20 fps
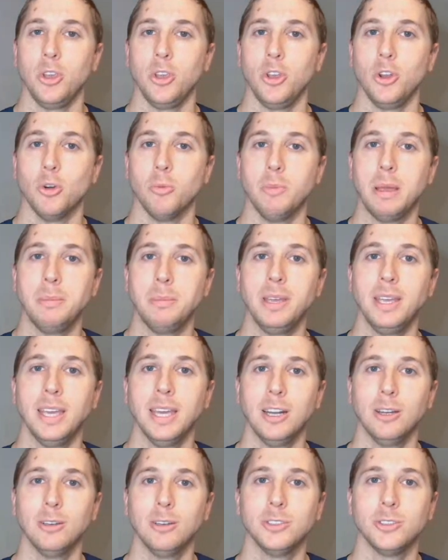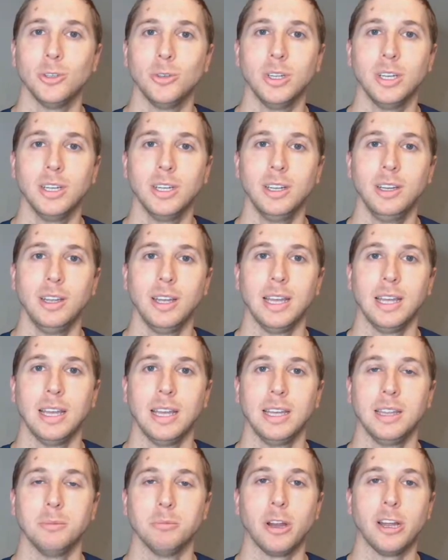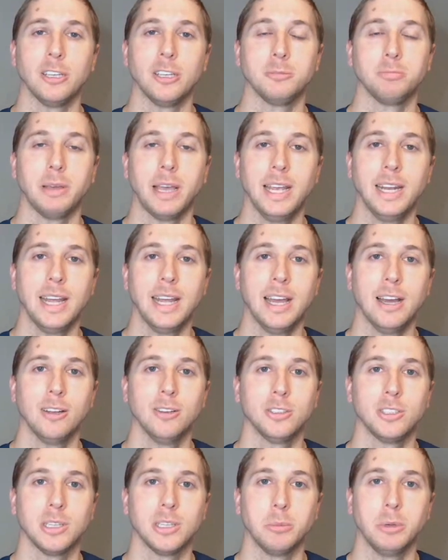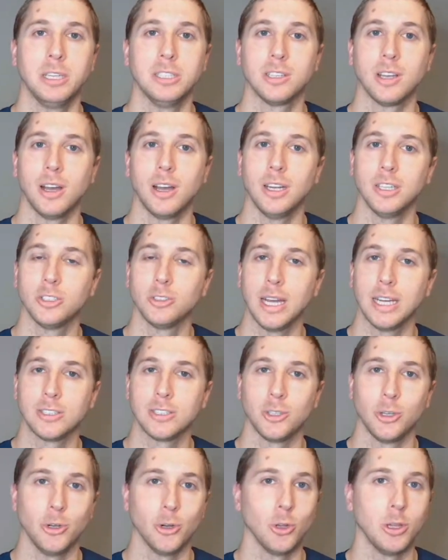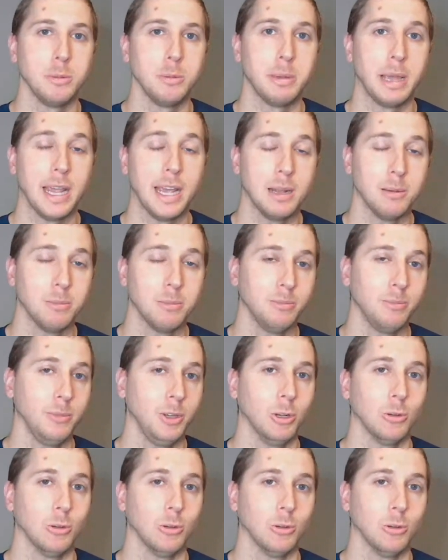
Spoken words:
you know, maybe get Ozuna and the Braves pay down some of his contract, so you're only paying him,